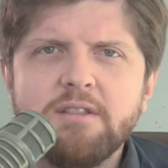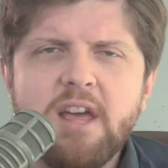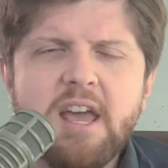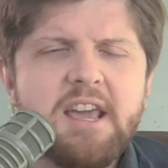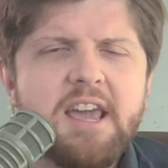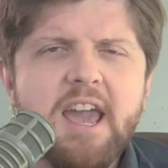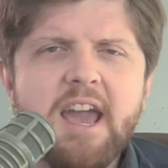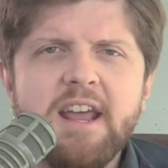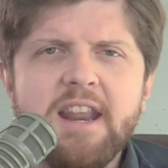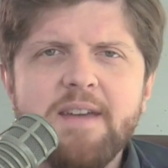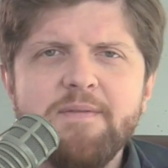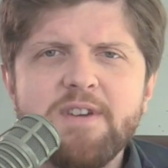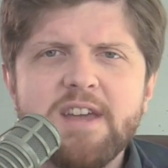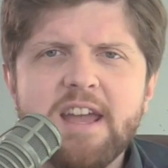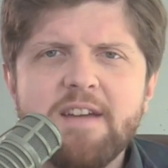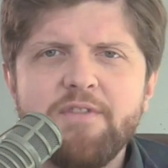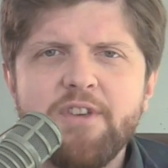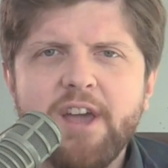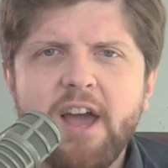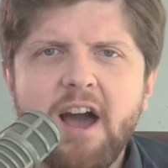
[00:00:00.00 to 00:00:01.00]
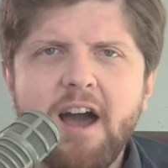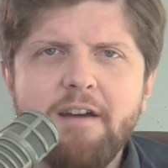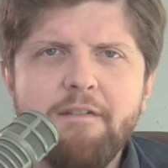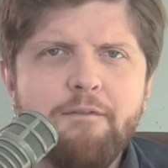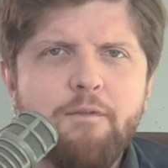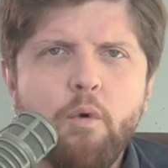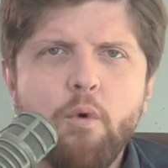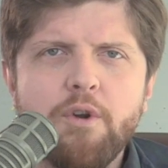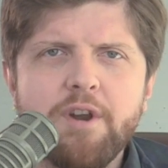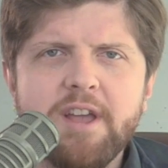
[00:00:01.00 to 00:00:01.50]
they can't even give the guy
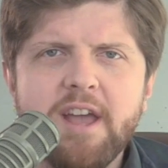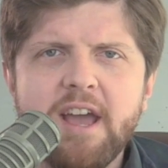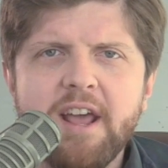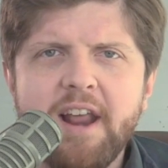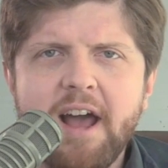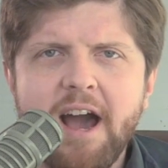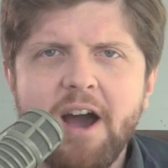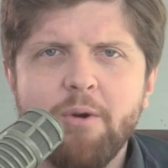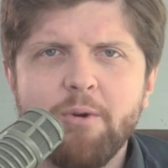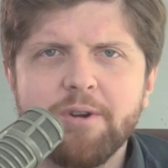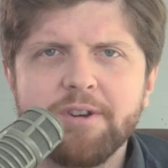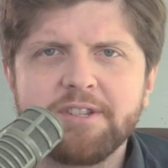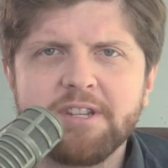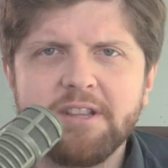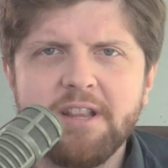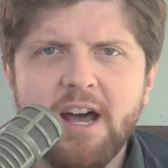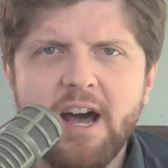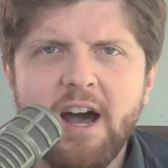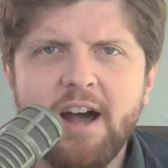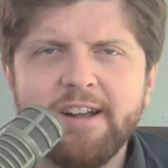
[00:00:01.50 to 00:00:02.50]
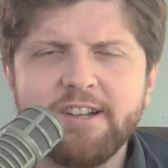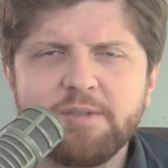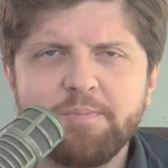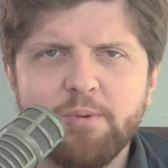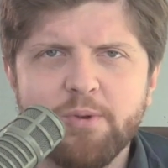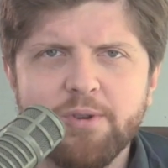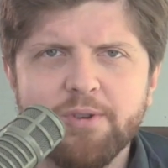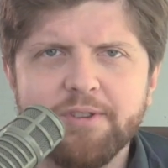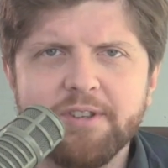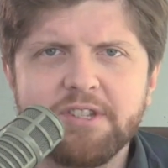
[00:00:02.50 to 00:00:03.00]
48 hours in the
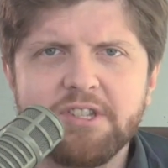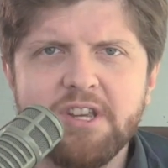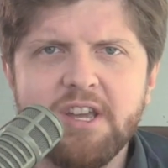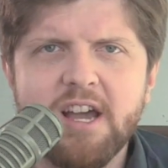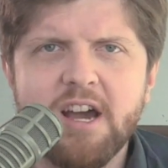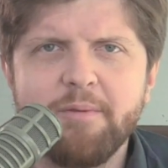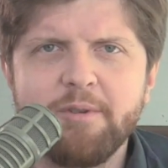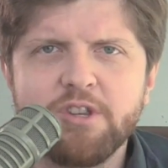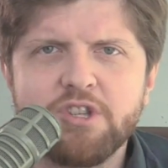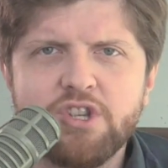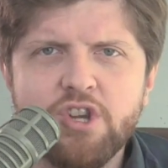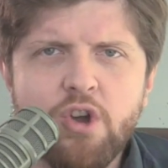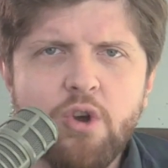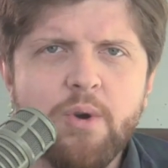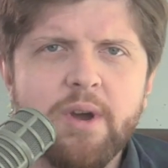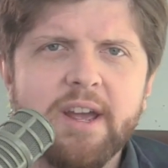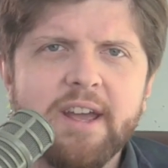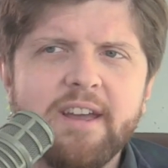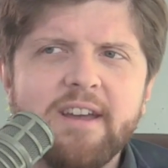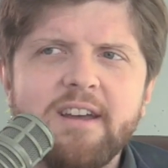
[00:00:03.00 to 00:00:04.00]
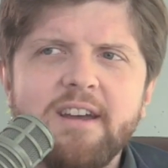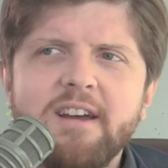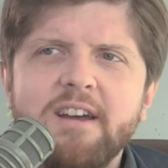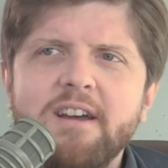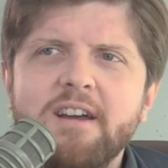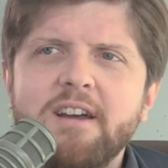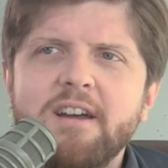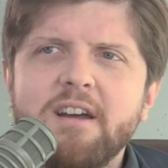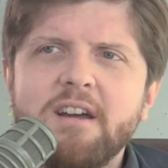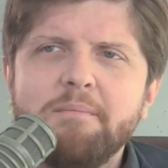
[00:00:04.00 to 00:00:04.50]
hospital to see how he's doing
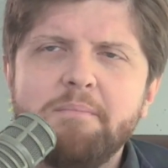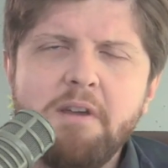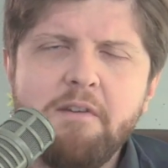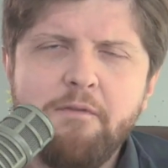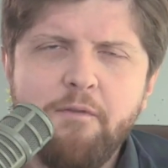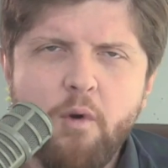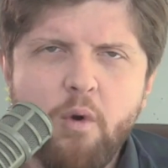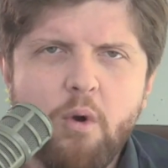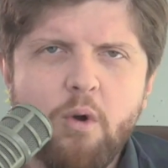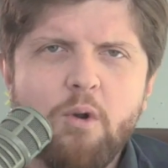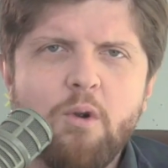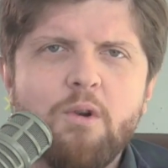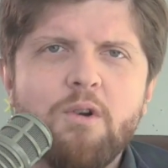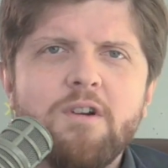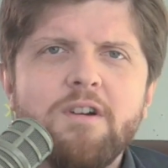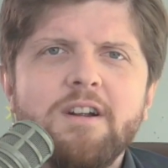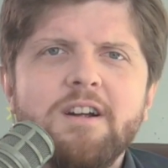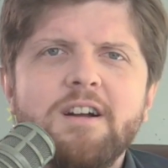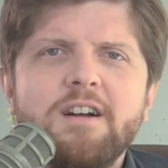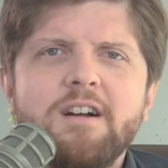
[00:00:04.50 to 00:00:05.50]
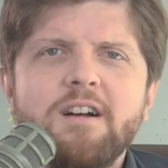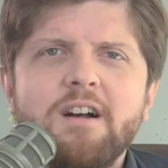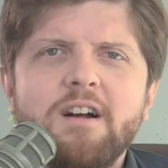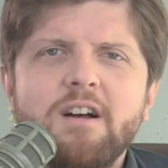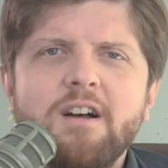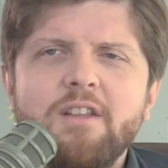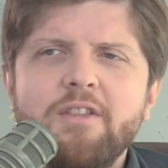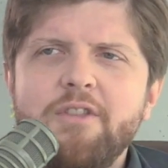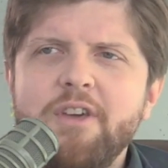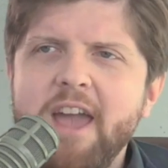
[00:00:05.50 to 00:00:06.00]
before
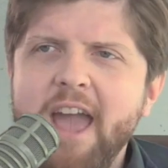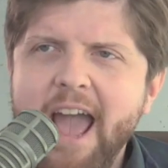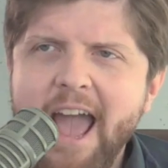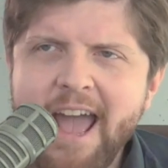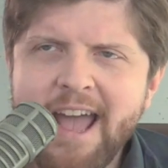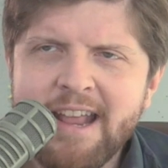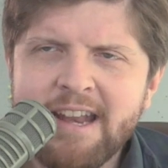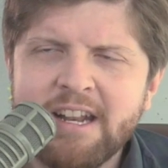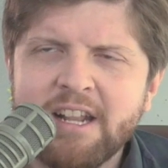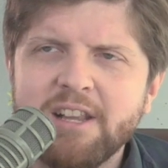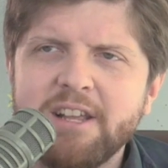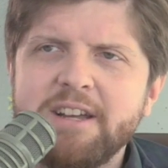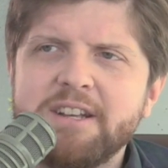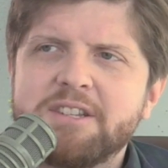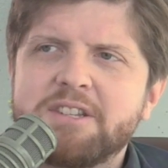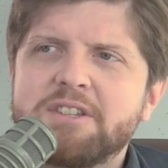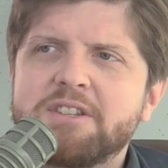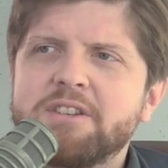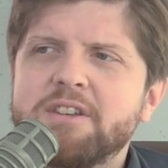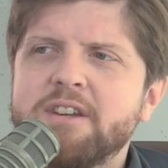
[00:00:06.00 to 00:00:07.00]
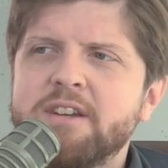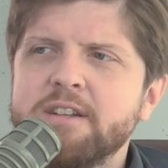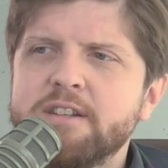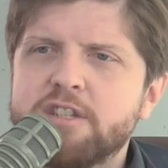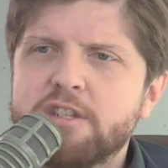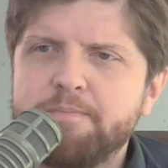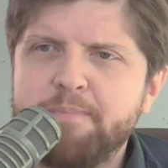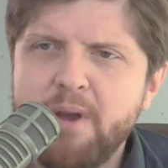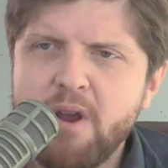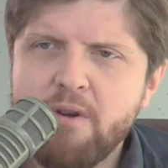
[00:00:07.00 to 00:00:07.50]
the endless
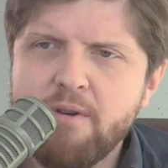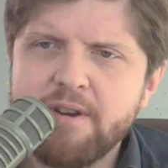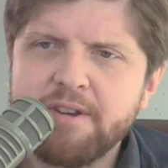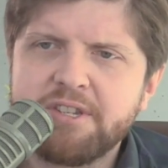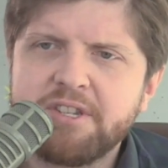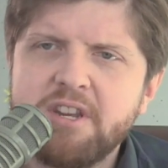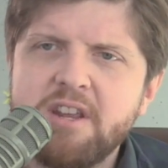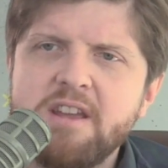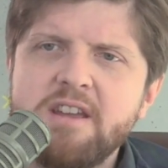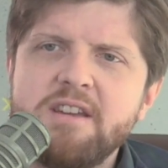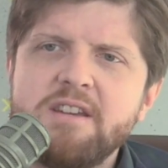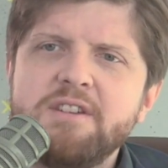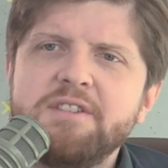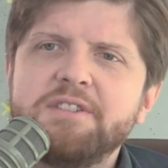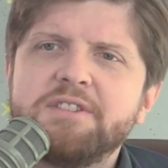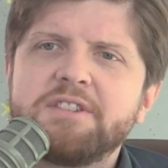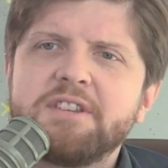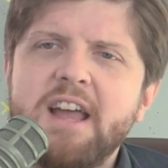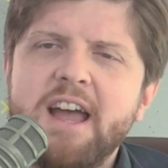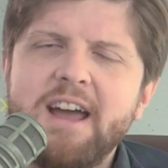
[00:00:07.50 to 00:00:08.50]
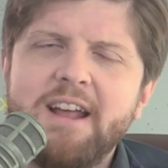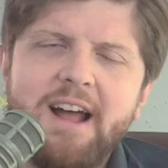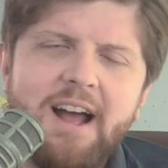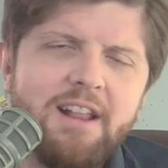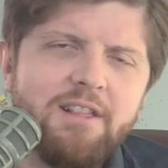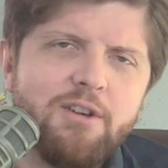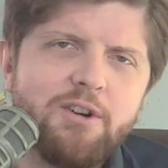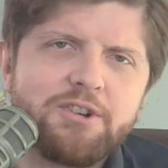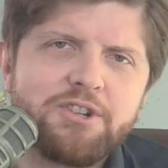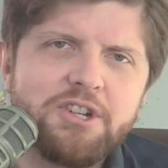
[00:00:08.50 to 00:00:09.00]
conspiracies. And,
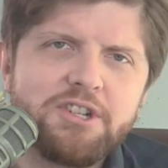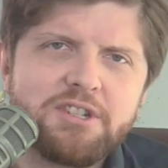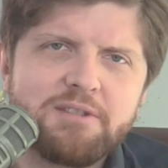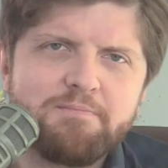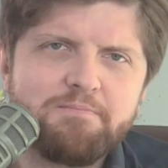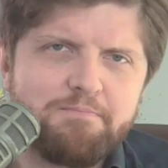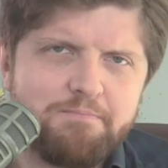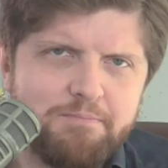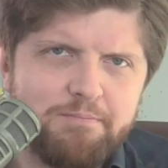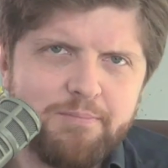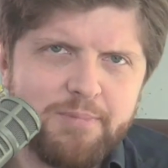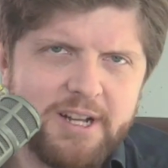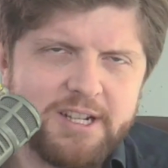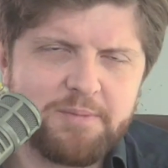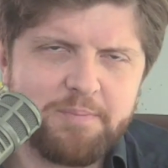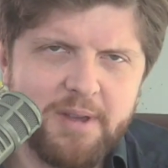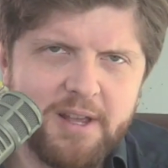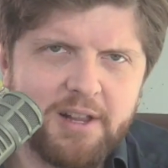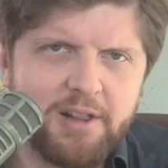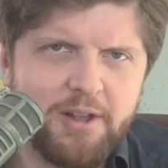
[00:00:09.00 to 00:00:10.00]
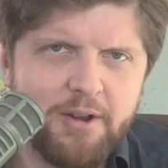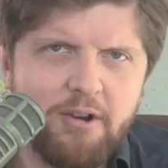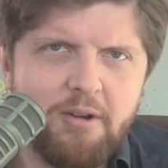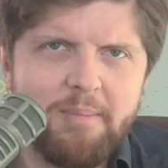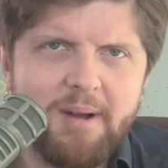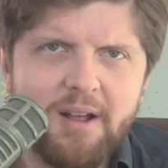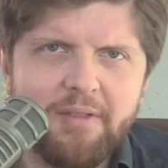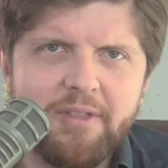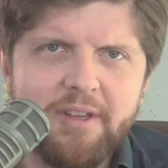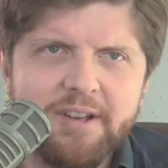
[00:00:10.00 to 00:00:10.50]
and look, just let's be clear
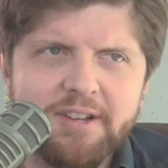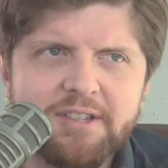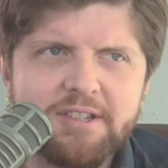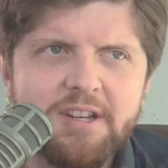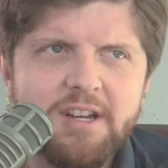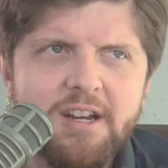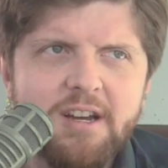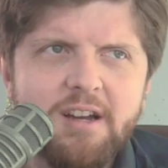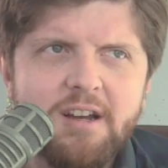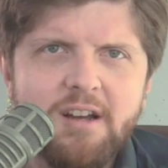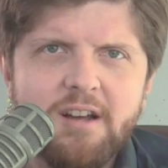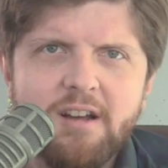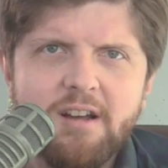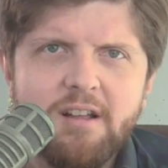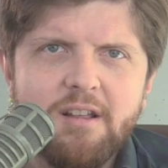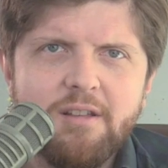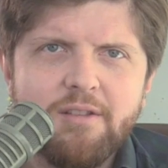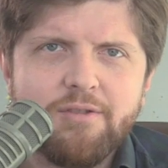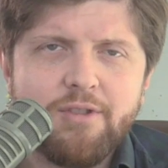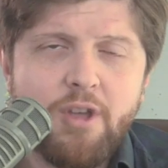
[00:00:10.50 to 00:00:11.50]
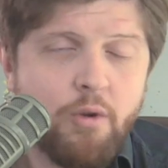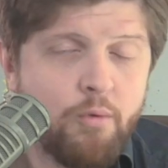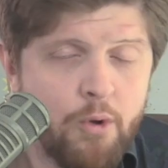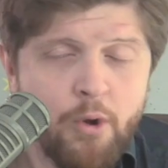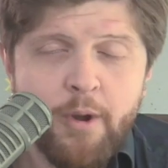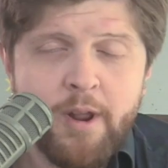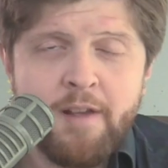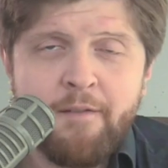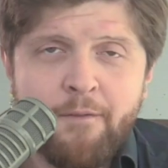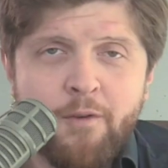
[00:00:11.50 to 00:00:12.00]
about this. They're
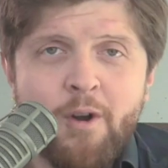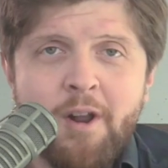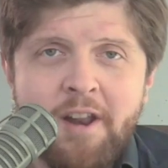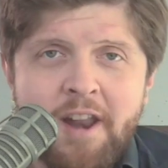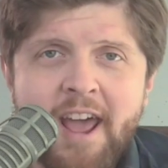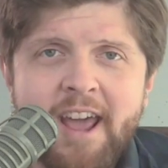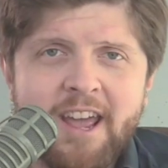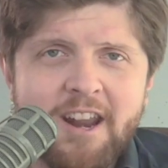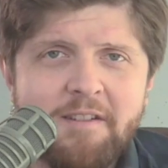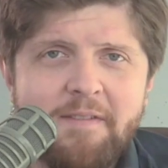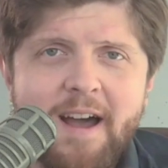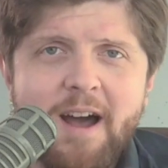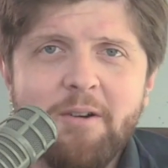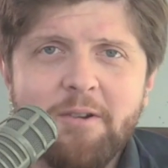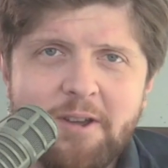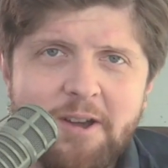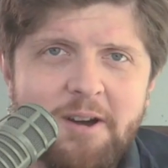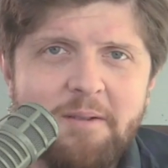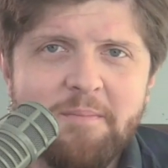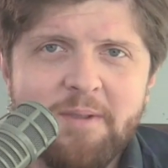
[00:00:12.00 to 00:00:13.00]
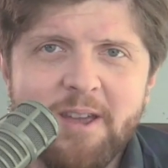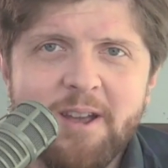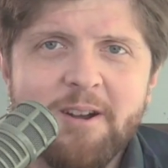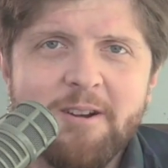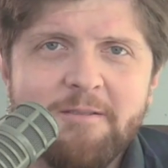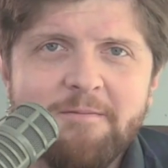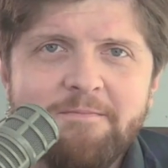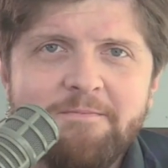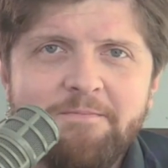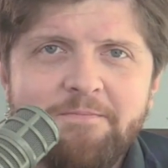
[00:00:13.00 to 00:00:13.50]
rooting for a negative outcome here.